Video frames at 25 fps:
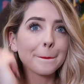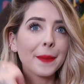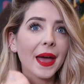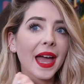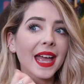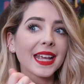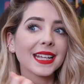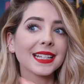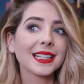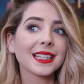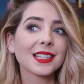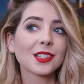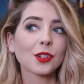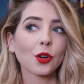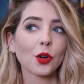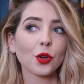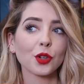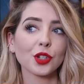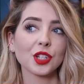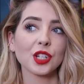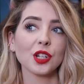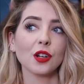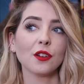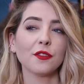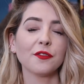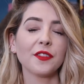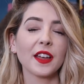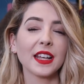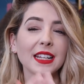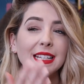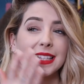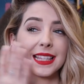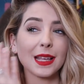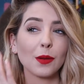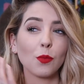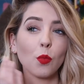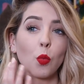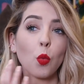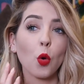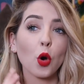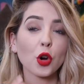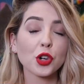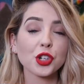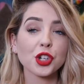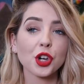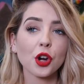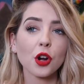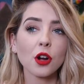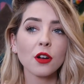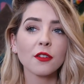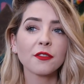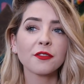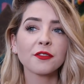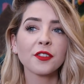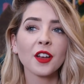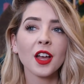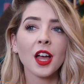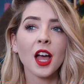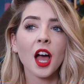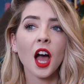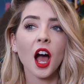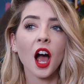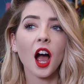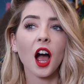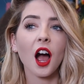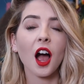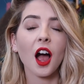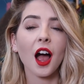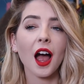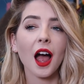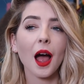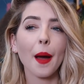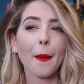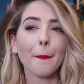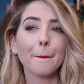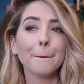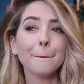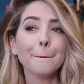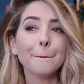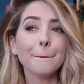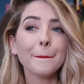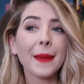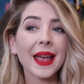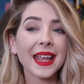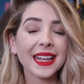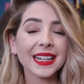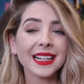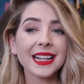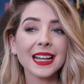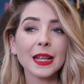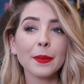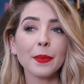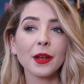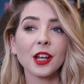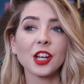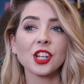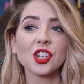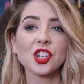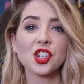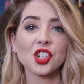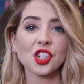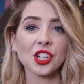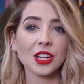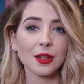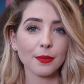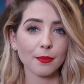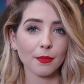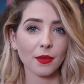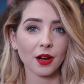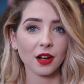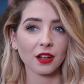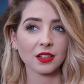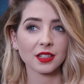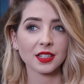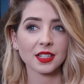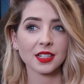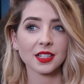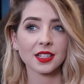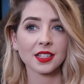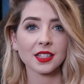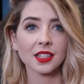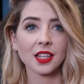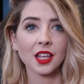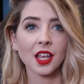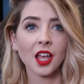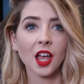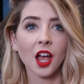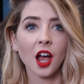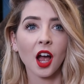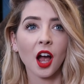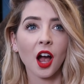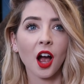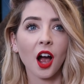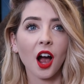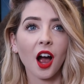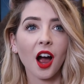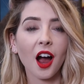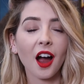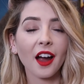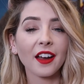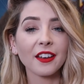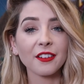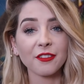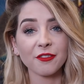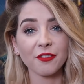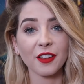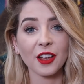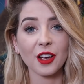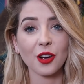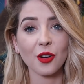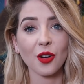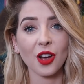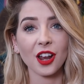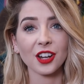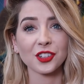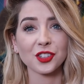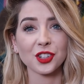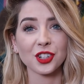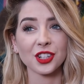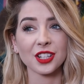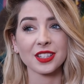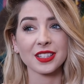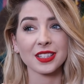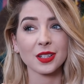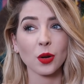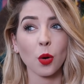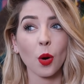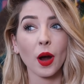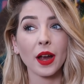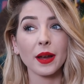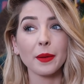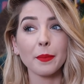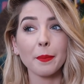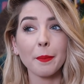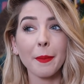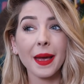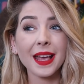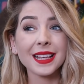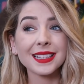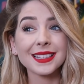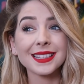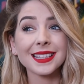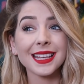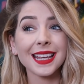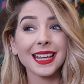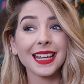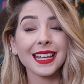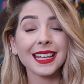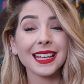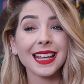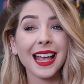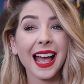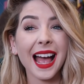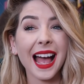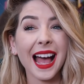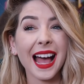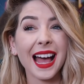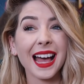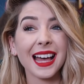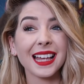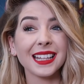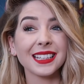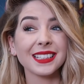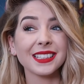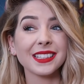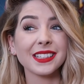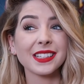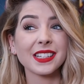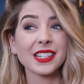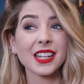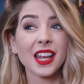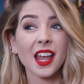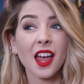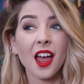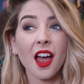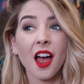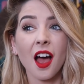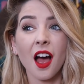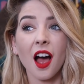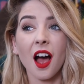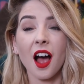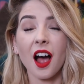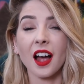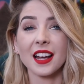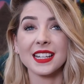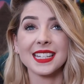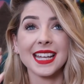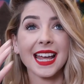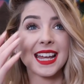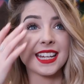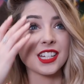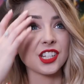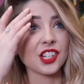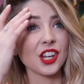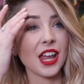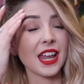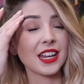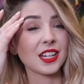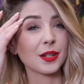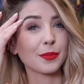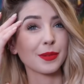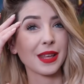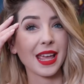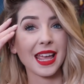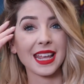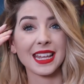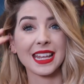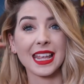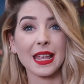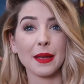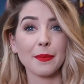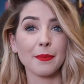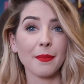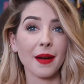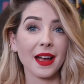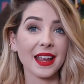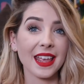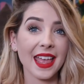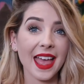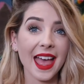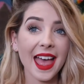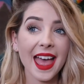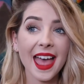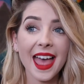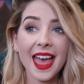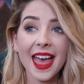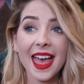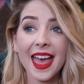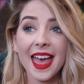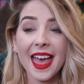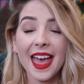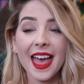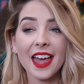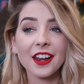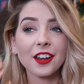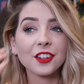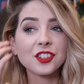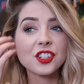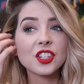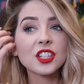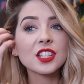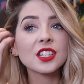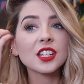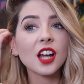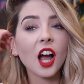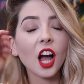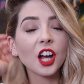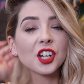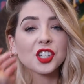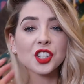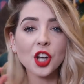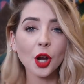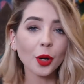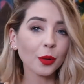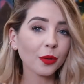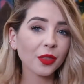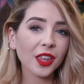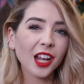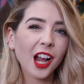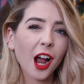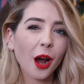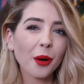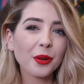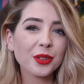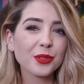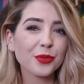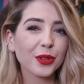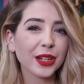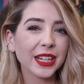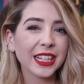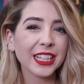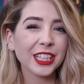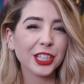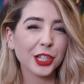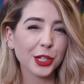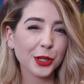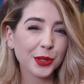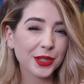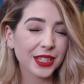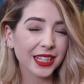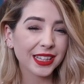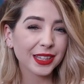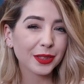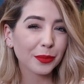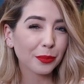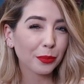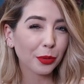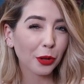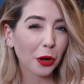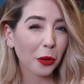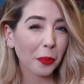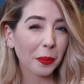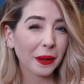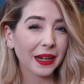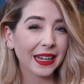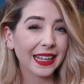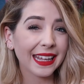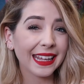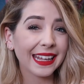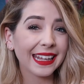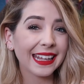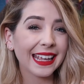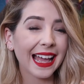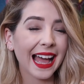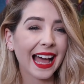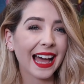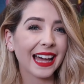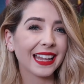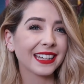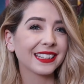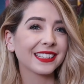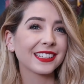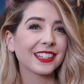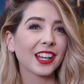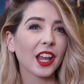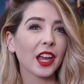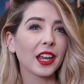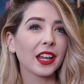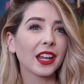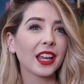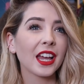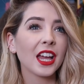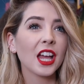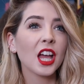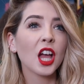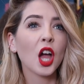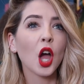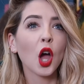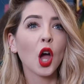paste onto your face then wash off, mainly because sheet masks I feel are just quite messy and I tend to end up getting it in my hair, and I don't think I was really using them properly and like